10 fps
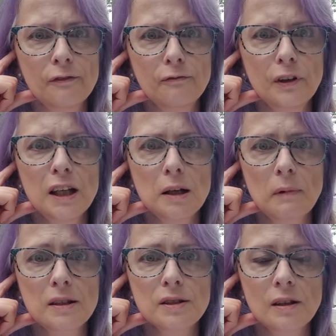Feeding
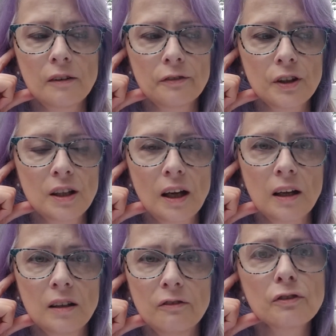myself the
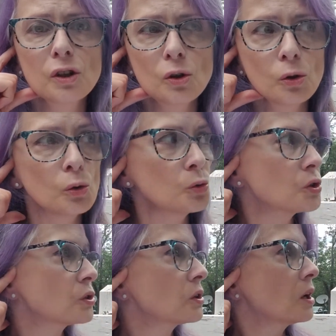negative
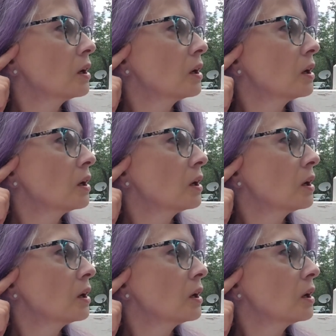news